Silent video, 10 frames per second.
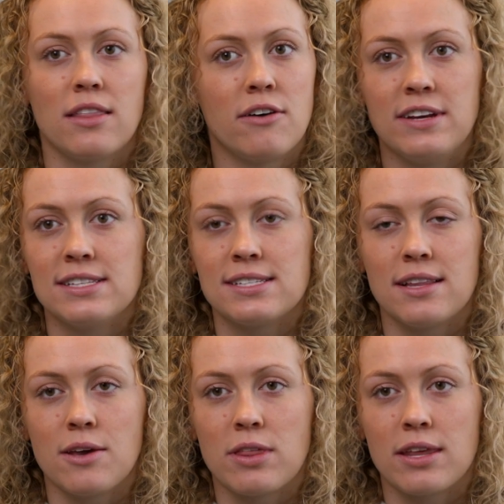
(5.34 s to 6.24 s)
in love
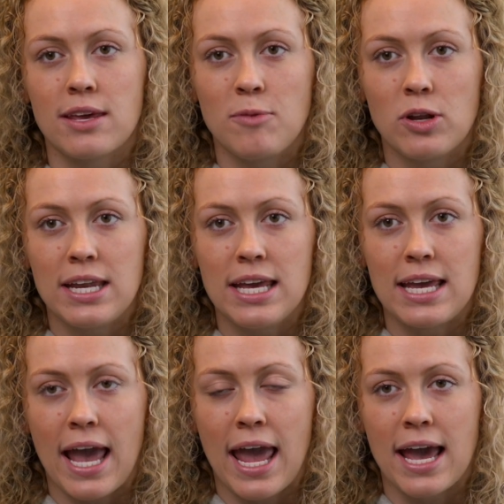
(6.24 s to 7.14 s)
instantly with the
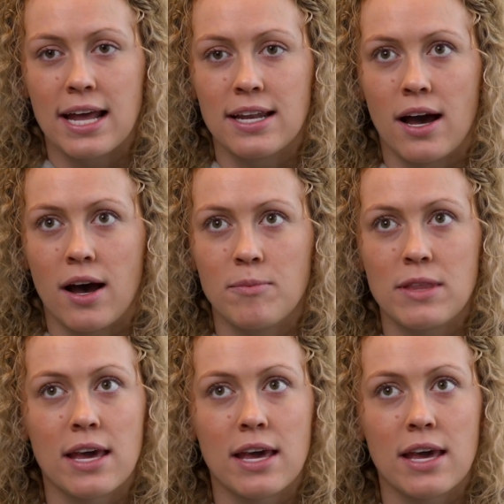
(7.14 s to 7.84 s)
community and um,